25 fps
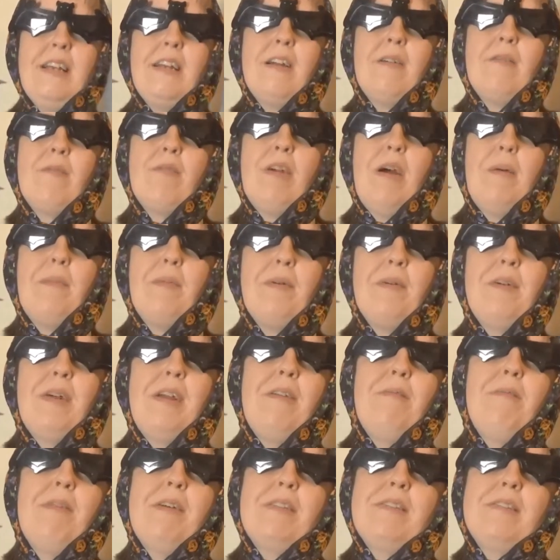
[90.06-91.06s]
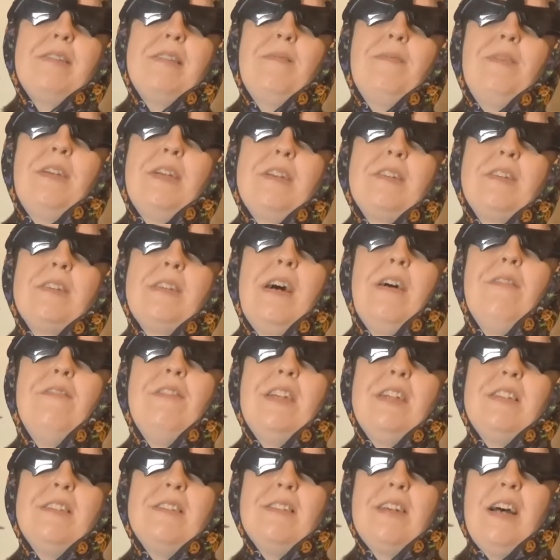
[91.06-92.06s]
a rubbery with something soft
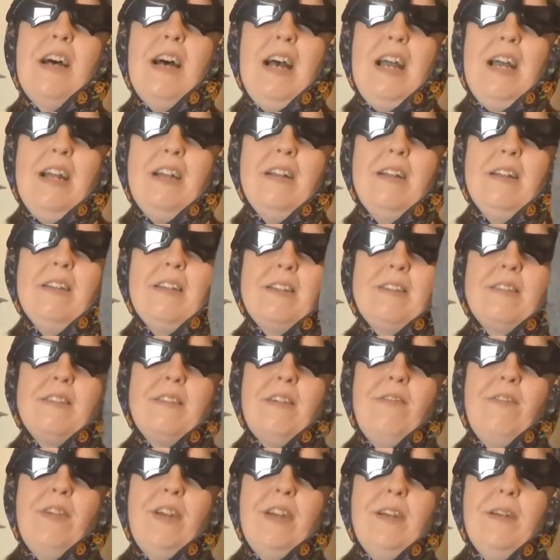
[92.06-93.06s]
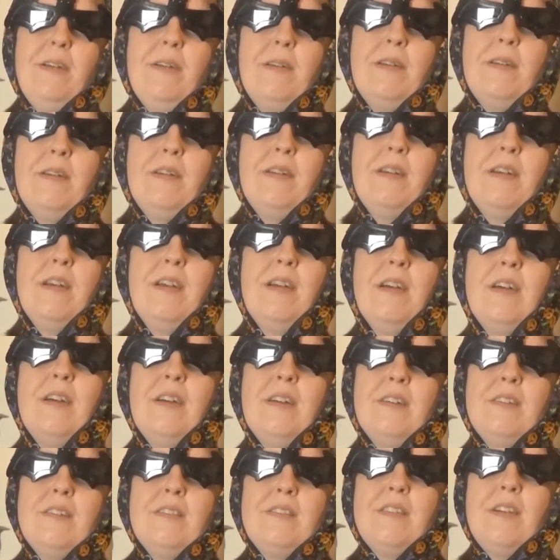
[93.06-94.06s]
inside, like stuffing.
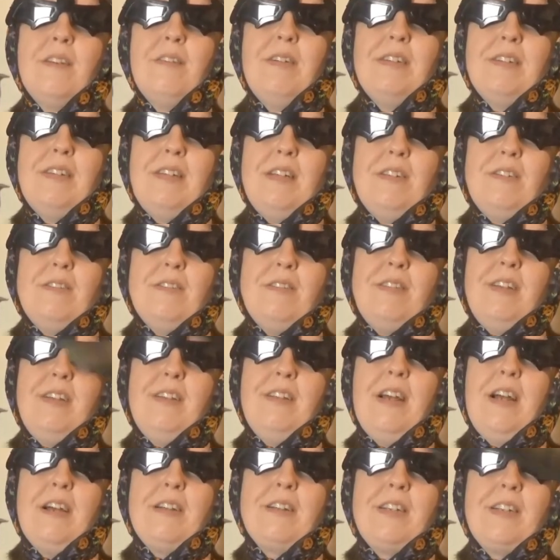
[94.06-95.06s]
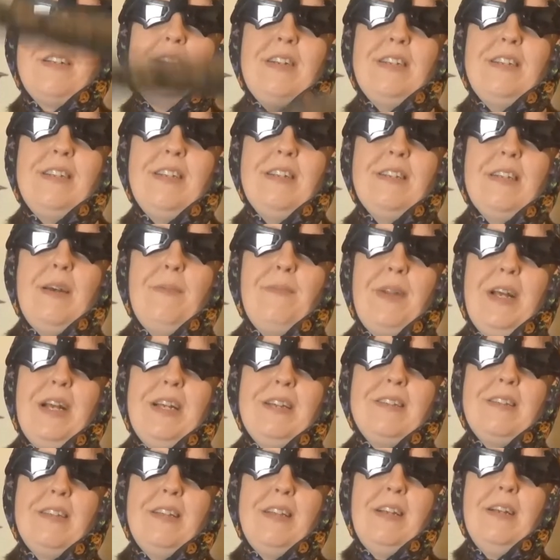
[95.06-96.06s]
So he's an interesting texture. He sits up
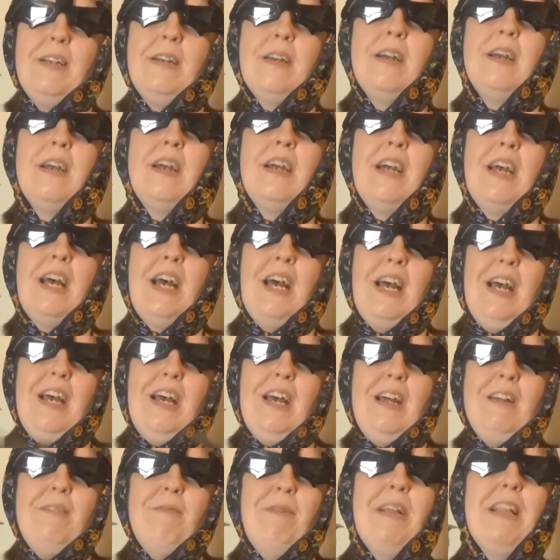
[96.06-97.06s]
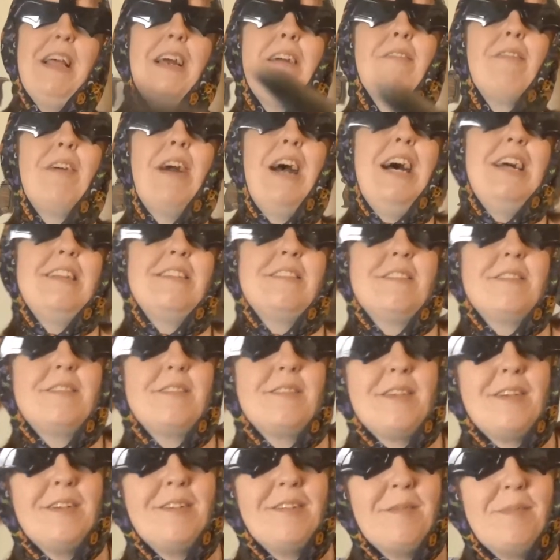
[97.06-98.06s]
nicely. And we like rats.
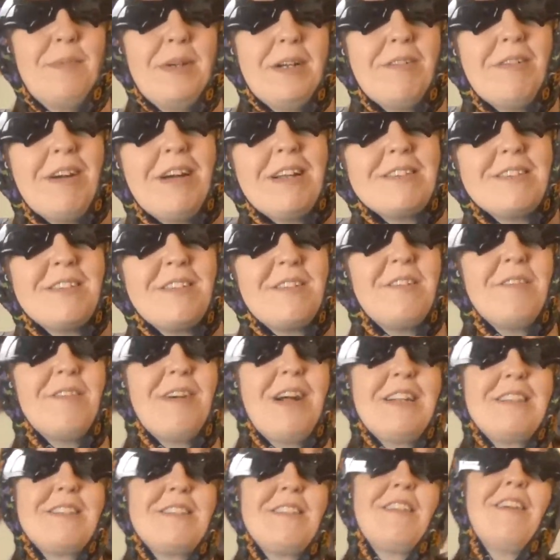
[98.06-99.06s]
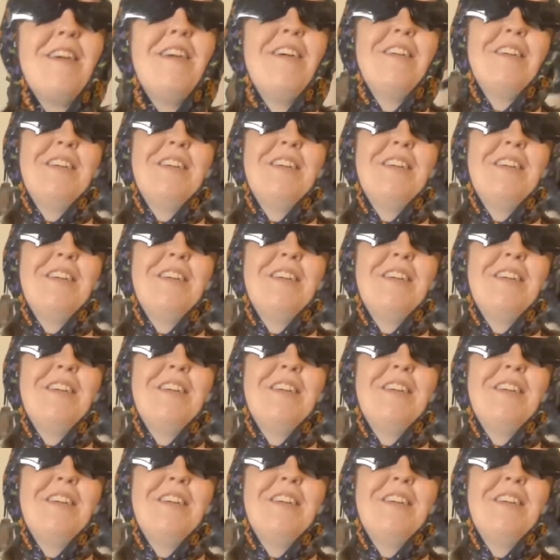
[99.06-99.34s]
So big rats, little rats, they're all